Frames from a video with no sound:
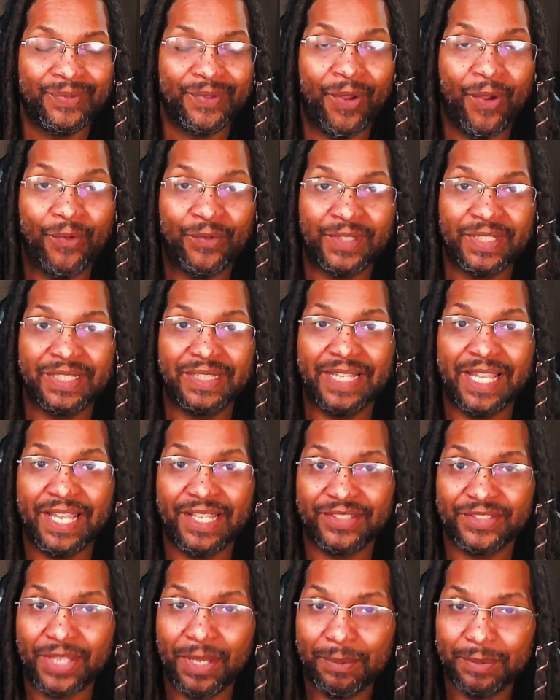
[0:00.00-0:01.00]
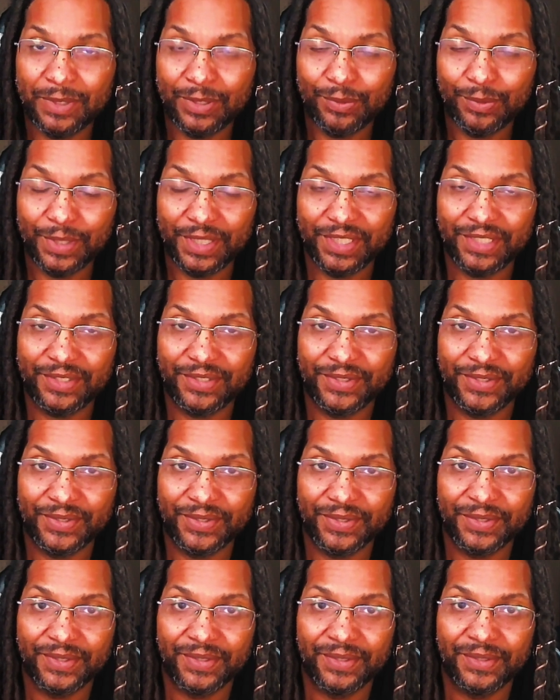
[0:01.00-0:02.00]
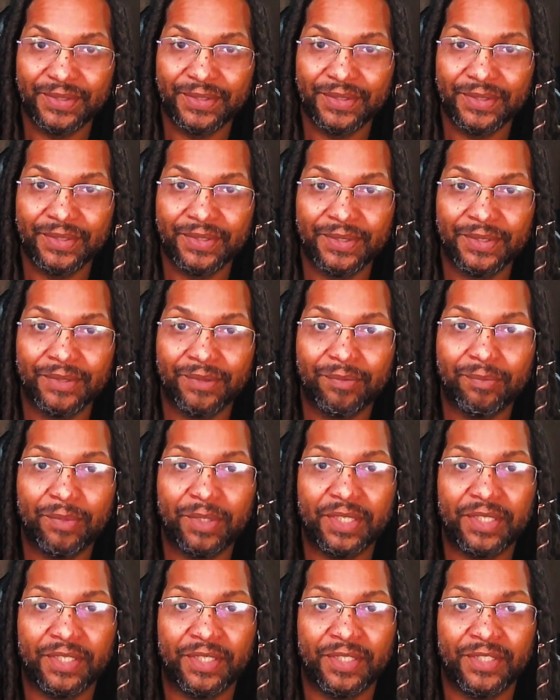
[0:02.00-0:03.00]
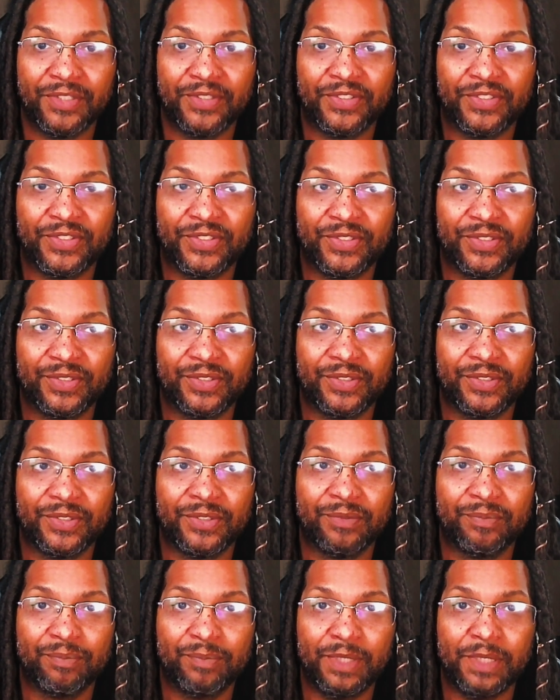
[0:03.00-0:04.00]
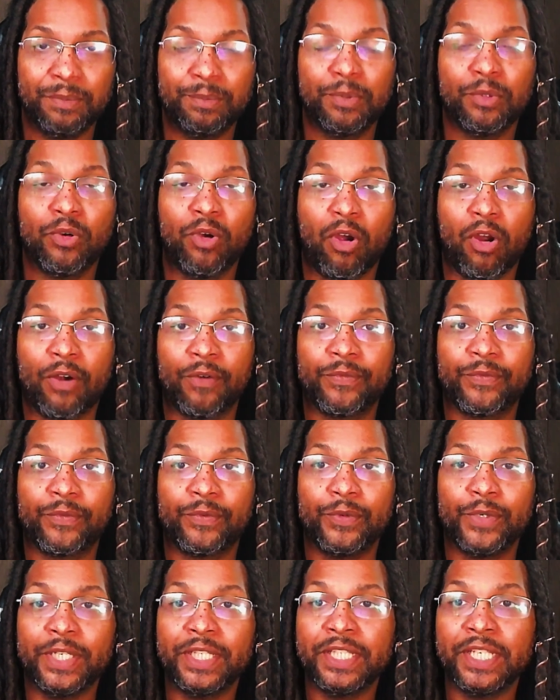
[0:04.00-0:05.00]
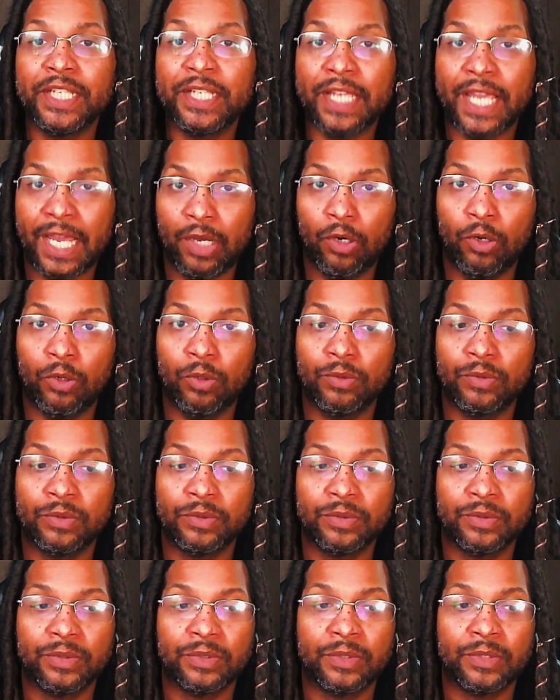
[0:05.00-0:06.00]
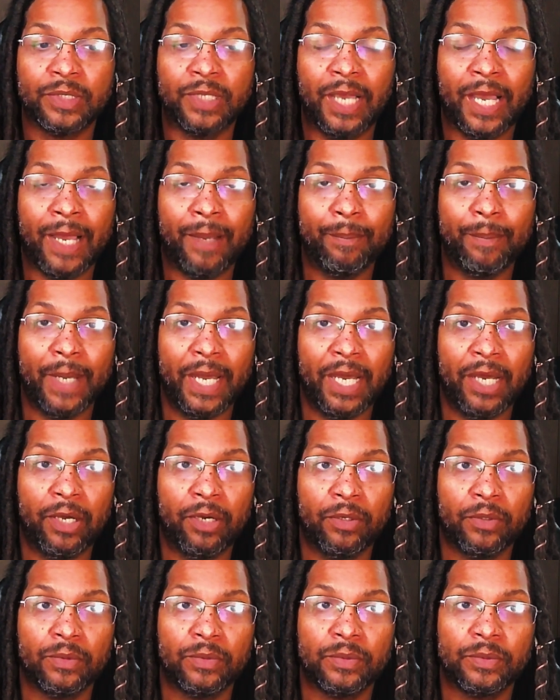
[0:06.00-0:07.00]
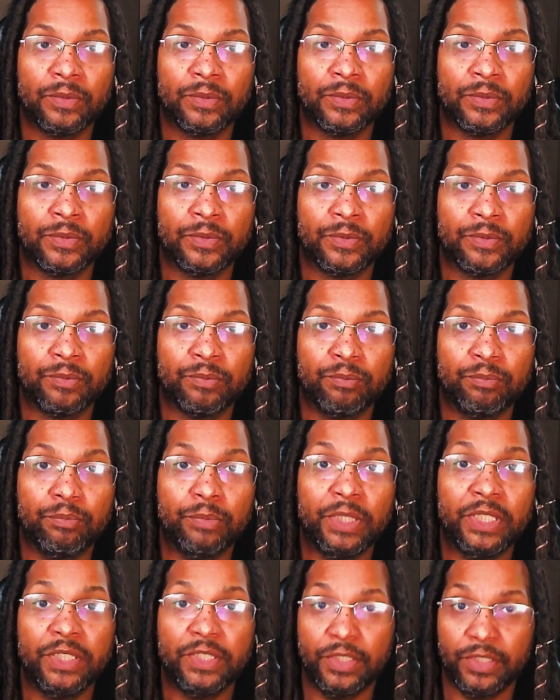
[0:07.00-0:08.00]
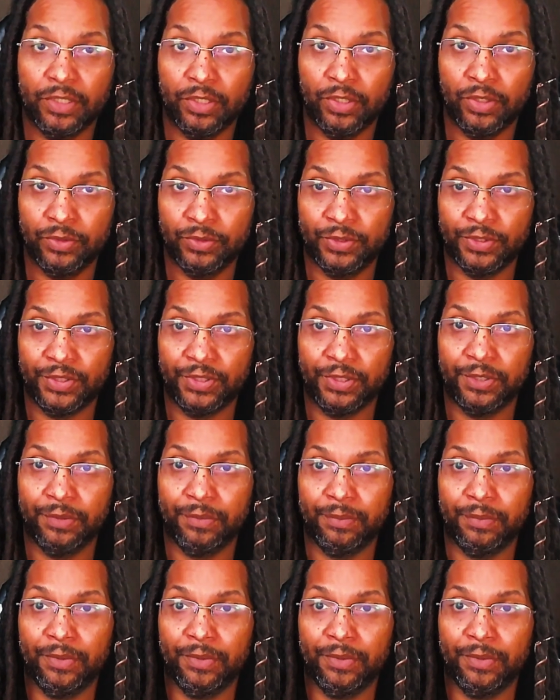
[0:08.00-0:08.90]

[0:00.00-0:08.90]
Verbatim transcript: over the last couple of weeks because people are freaking out about media ownership.